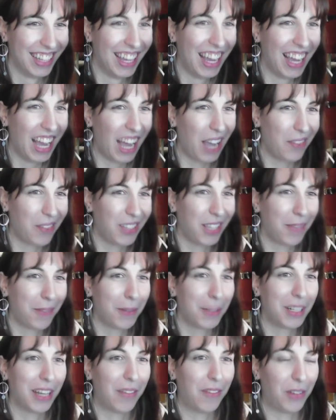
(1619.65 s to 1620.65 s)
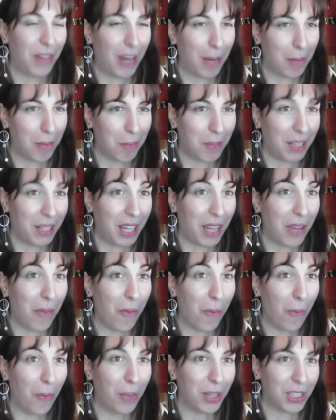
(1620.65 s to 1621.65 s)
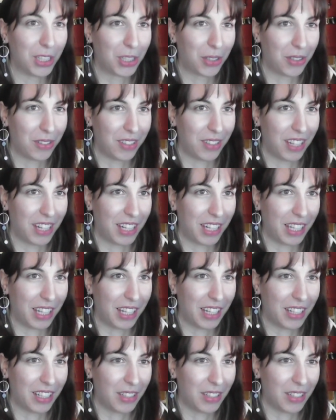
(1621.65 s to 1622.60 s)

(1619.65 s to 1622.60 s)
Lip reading: I mean, that would never happen, but I wish Rosaria